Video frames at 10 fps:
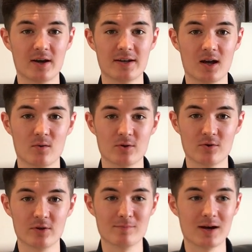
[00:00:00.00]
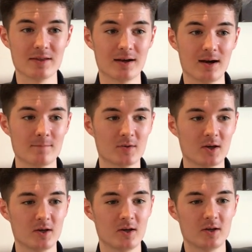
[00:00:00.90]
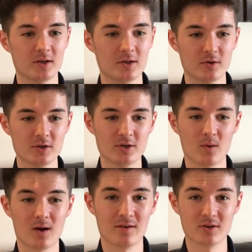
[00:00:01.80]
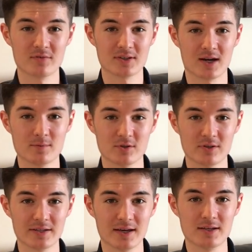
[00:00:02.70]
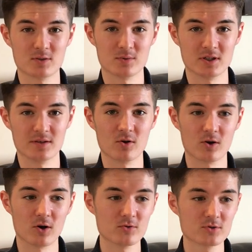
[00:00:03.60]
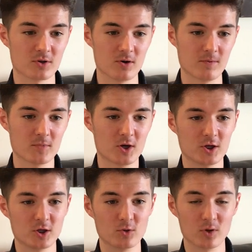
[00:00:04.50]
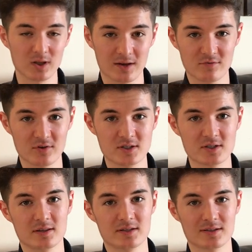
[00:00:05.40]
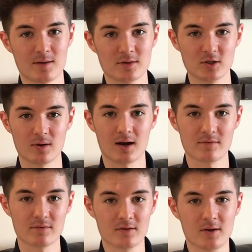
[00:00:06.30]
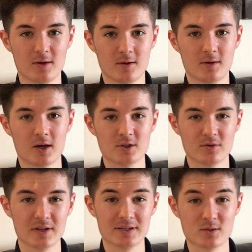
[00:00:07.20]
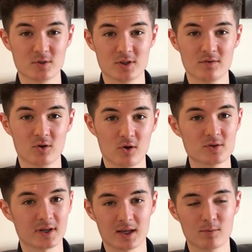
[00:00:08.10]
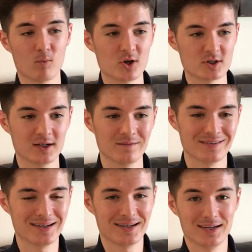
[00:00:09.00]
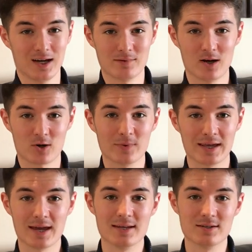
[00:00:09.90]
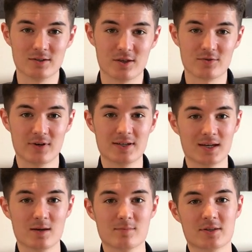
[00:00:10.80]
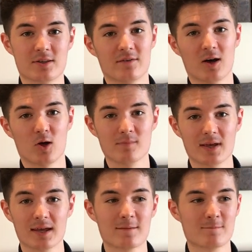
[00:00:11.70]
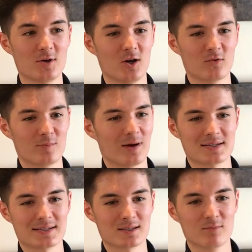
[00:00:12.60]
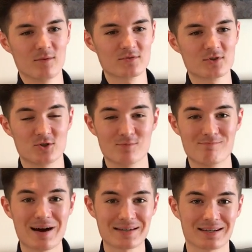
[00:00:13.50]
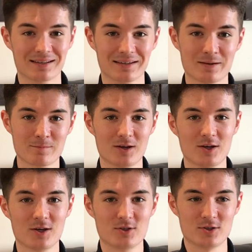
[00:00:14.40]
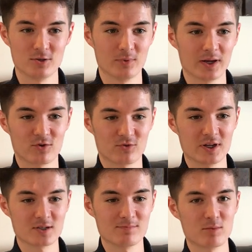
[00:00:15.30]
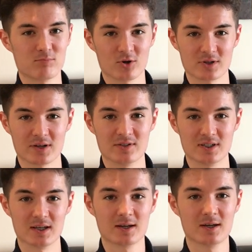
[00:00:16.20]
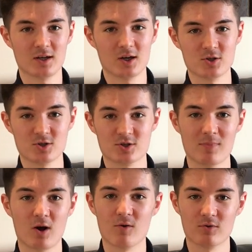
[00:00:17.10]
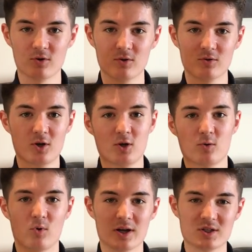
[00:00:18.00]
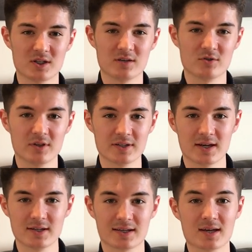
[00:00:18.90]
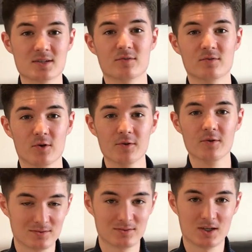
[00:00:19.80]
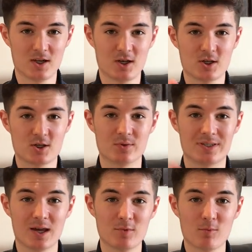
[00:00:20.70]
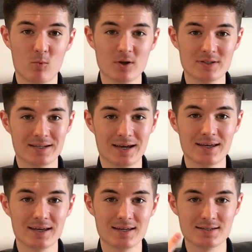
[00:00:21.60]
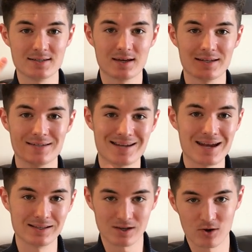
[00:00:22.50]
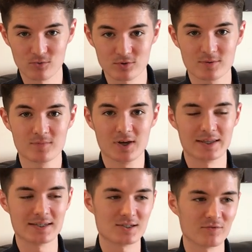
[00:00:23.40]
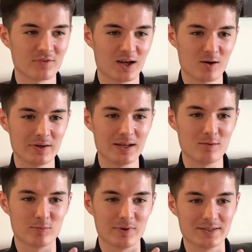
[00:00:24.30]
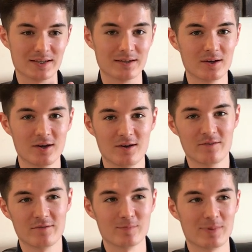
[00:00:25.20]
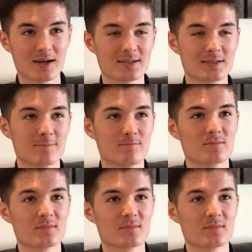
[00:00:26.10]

right now and you're in the mind that, you know, you don't have enough time during the day to achieve your goals, or you want to leverage the time that you have uh, during the day to achieve your goals, then keep on watching. I'm now going to be getting into the three tips that have helped me over the past six months dramatically to increase my productivity and just my overall what I achieve during the day to get stuff done. So tip number one today is daily goals. And this is something that I've been implementing for the past